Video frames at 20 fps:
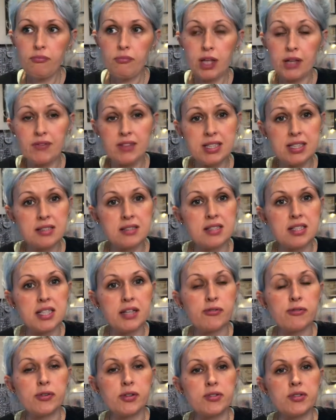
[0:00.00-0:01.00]
this is the
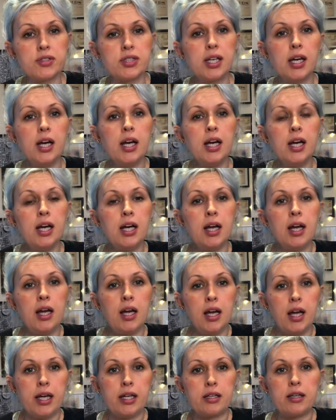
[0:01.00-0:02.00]
difference,
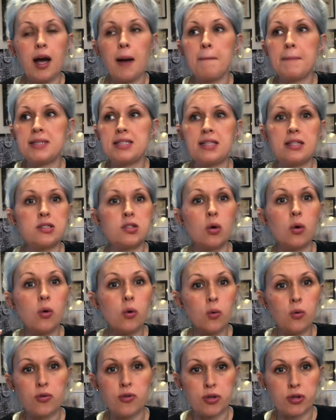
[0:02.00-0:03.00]
encompasses
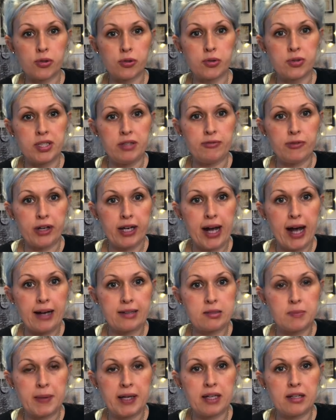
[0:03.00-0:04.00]
all the cruelty-free
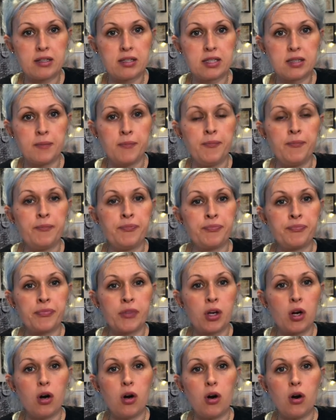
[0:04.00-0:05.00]
aspects
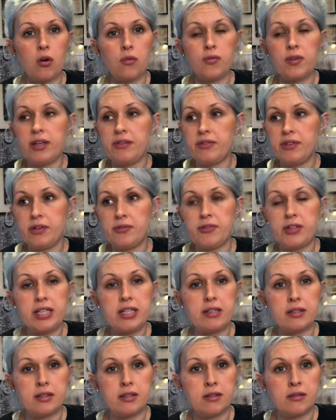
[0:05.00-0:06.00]
of living a
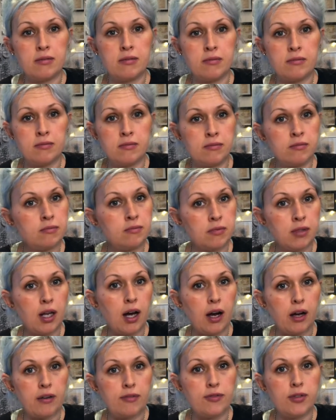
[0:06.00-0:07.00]
vegan
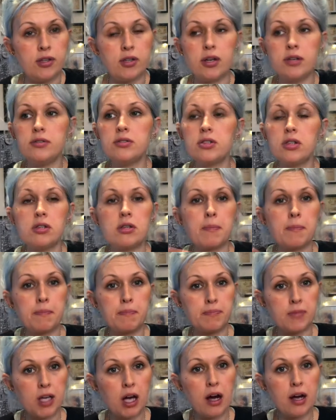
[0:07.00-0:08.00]
life, you know. So the
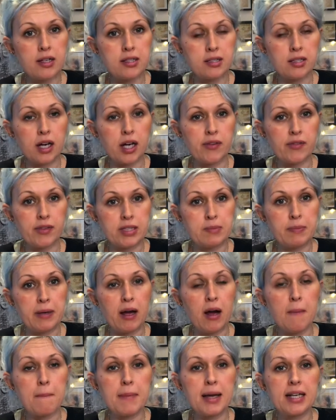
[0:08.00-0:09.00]
diet side of it's
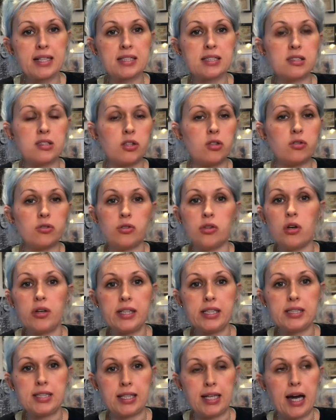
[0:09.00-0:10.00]
plant-based, so you're not
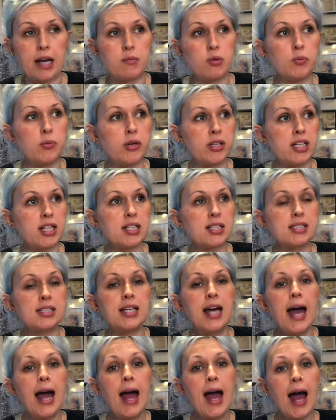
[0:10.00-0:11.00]
eating animal products.
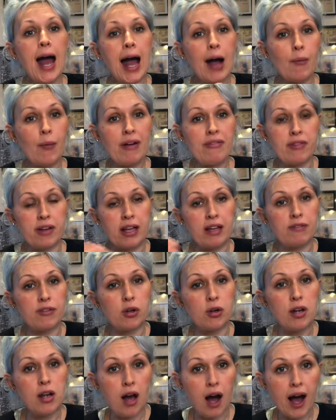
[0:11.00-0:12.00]
However, if your
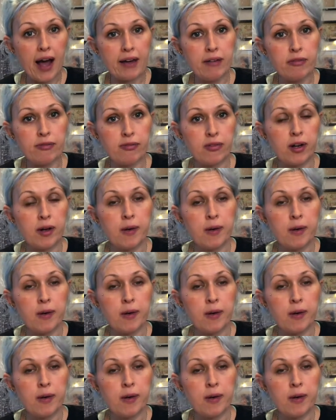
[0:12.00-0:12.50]
life,